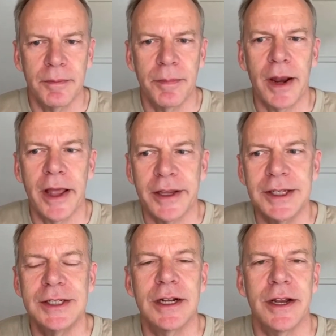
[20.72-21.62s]

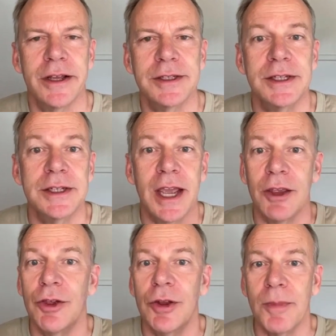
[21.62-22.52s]
Pilates classes and how
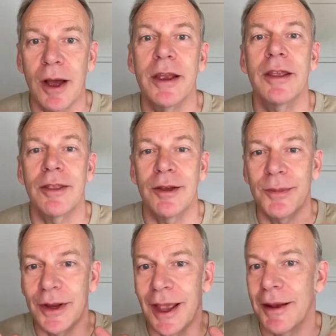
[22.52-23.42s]
you can market them
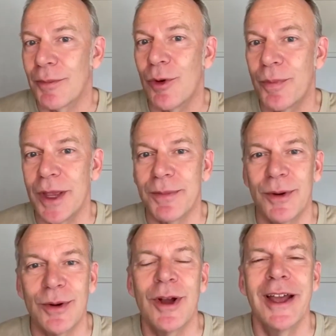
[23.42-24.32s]
and get more
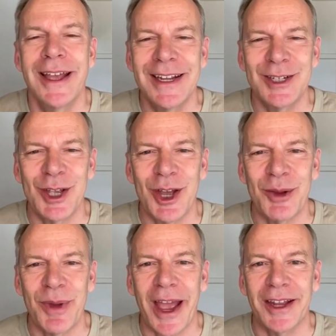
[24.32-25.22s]
people to
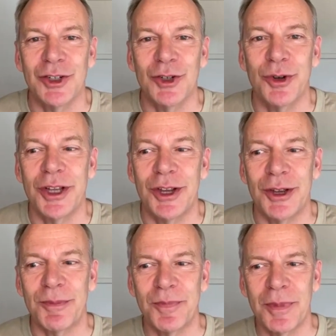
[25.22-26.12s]
come and join you.
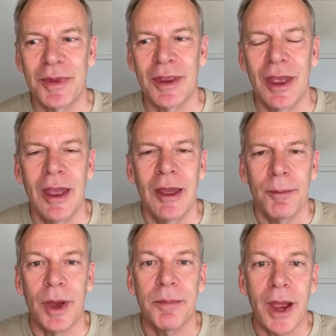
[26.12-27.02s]

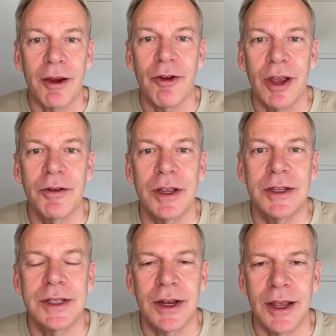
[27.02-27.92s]
My background
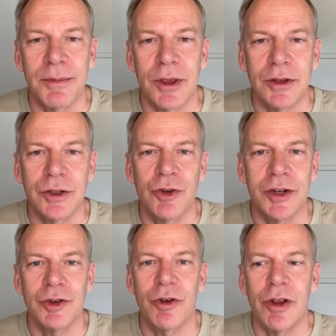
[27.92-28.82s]
is that I'm the
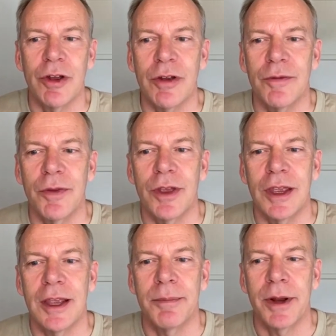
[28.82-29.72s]
treasurer of
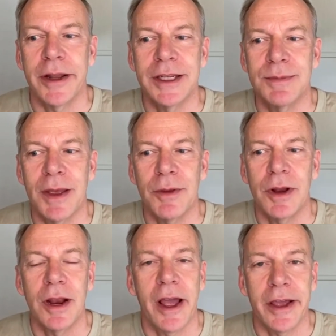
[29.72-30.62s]
the Pilates Method
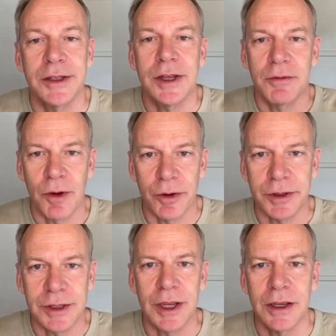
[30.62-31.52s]
Alliance. I
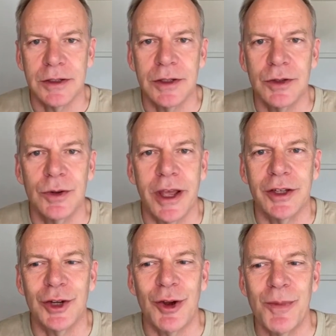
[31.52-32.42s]
volunteer to do that
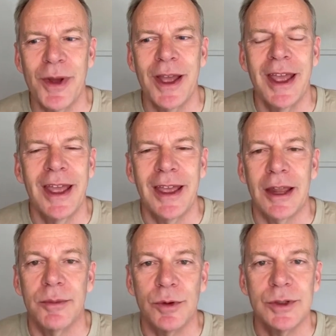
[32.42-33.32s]
job.
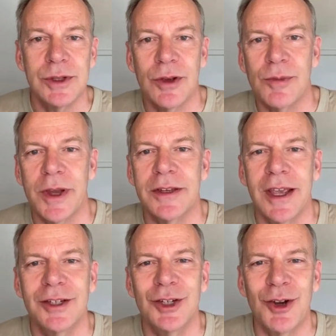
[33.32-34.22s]
And I'm also, my
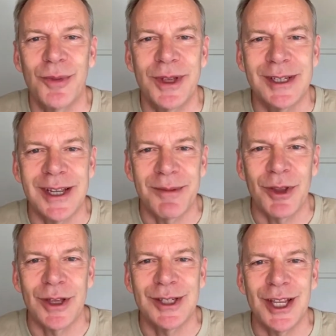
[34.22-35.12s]
day job is I'm
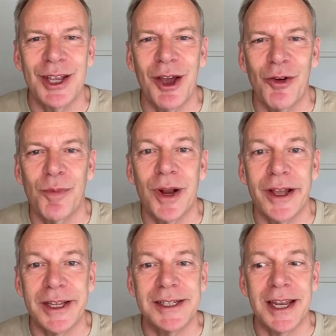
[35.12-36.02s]
the CEO of
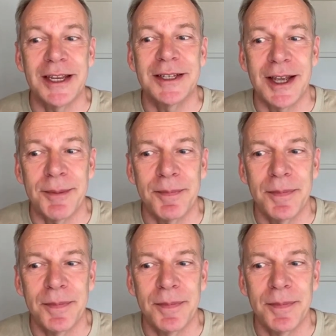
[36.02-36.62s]
Pilates Anytime.